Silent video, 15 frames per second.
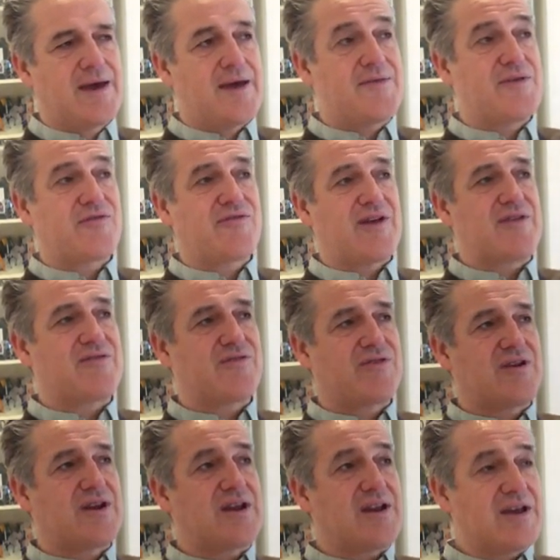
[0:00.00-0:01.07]
in the sense
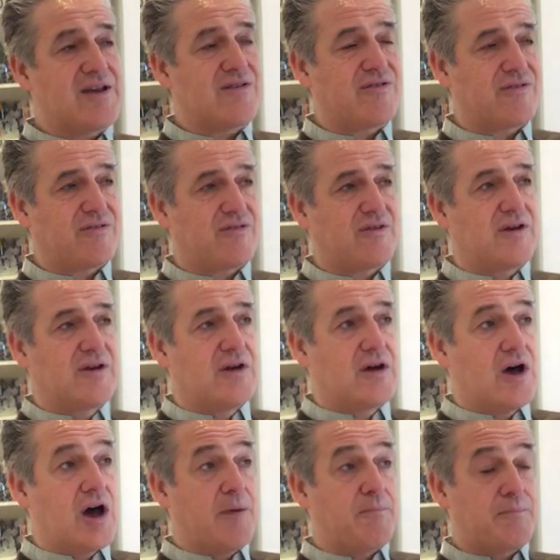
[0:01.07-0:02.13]
that it is
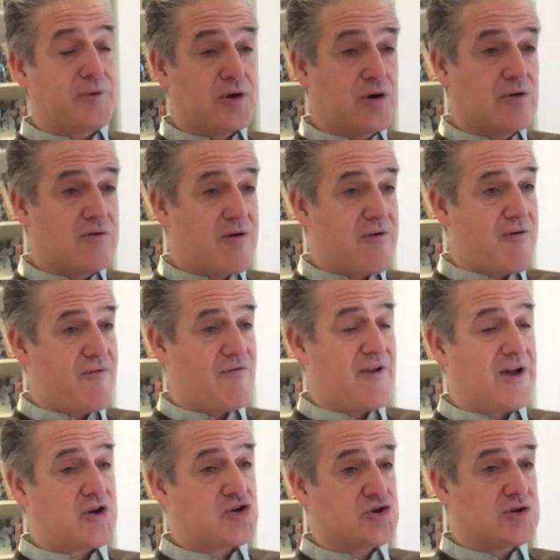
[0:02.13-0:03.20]
a purer
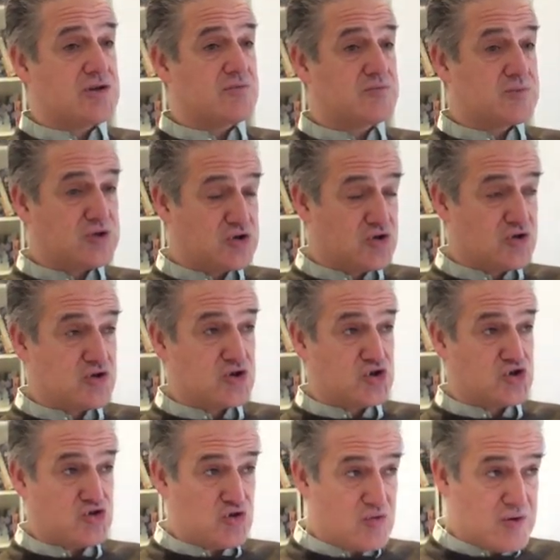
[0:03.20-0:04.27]
reflection the pure,
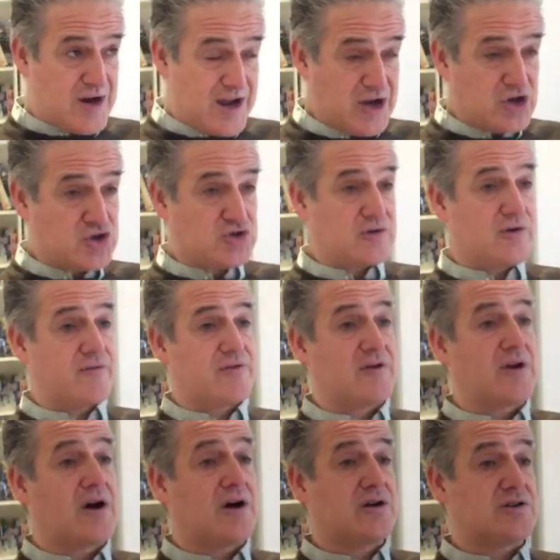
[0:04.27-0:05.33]
true nature of the
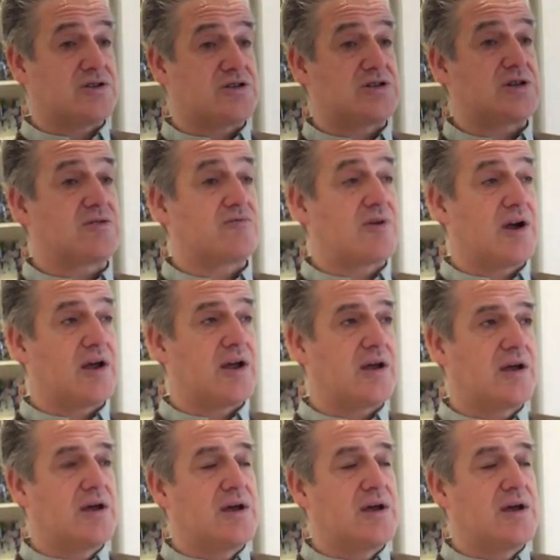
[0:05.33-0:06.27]
artistic ray